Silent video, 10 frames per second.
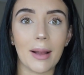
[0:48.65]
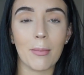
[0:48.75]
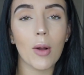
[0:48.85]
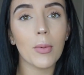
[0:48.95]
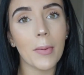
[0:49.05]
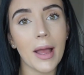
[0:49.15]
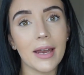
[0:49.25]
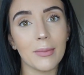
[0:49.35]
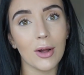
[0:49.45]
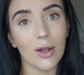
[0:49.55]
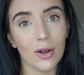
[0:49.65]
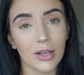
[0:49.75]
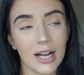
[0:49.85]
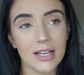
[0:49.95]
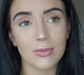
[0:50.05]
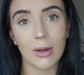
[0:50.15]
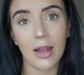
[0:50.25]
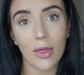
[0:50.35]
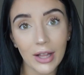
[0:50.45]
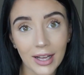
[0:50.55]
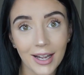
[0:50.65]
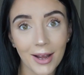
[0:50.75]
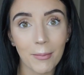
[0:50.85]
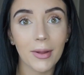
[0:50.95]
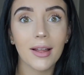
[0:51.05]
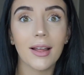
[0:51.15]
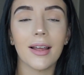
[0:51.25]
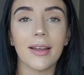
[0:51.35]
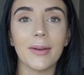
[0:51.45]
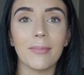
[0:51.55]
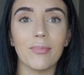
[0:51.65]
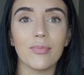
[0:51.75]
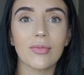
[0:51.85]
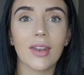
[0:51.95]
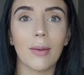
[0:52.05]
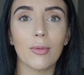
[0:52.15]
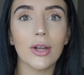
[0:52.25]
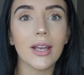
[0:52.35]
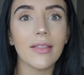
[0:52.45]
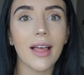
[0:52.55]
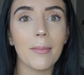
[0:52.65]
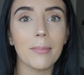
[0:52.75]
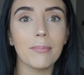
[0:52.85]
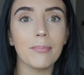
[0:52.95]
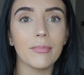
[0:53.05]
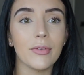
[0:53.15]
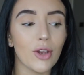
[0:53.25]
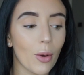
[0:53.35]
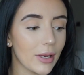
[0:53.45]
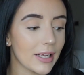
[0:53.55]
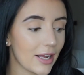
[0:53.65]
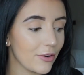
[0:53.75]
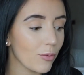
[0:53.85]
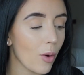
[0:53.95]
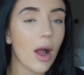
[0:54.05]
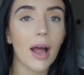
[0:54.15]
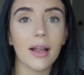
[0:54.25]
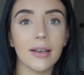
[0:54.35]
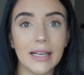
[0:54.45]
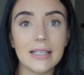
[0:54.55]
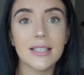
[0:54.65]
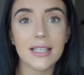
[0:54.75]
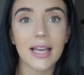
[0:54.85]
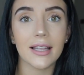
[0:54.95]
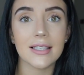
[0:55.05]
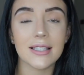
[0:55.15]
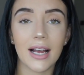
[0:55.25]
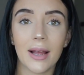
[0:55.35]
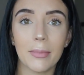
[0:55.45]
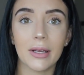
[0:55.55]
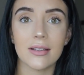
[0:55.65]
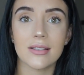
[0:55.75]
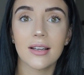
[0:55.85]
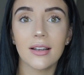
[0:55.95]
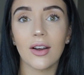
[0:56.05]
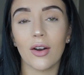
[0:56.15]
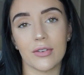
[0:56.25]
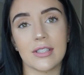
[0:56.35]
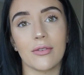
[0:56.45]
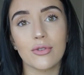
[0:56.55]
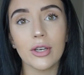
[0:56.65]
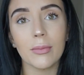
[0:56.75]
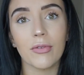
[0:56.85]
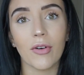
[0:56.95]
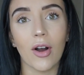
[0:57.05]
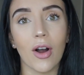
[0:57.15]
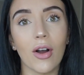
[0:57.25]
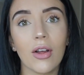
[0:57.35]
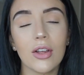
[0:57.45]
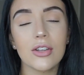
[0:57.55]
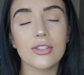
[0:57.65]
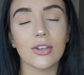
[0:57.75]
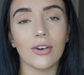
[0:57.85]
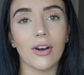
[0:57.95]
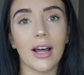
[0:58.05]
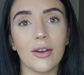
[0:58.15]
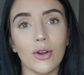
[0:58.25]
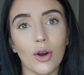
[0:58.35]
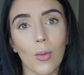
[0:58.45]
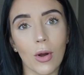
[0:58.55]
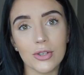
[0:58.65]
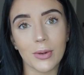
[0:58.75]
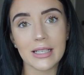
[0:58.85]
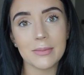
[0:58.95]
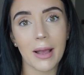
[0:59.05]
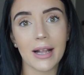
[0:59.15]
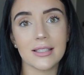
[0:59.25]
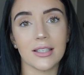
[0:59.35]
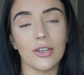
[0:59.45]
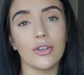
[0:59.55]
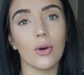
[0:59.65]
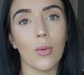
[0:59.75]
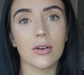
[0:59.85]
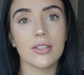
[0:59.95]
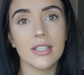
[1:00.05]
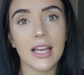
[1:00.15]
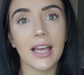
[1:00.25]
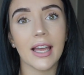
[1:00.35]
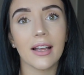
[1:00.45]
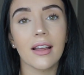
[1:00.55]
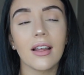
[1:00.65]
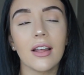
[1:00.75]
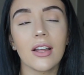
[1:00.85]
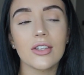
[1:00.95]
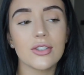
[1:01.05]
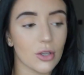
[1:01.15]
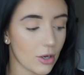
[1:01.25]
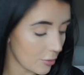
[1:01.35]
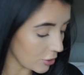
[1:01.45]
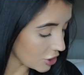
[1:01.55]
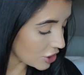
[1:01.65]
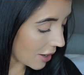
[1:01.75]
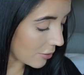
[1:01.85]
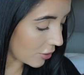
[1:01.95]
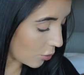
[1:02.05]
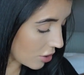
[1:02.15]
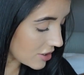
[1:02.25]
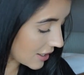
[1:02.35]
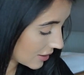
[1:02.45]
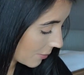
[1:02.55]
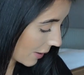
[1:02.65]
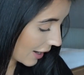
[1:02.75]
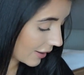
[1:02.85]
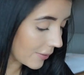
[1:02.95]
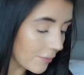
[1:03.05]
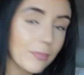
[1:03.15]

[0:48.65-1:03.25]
I'm all prepared, I'm all organised, well I think I am. I'm going in there knowing kind of what I need to take this time, because obviously I've done it before, so I know what to expect and I know what to take. So I'm going to share with you what's in the bag.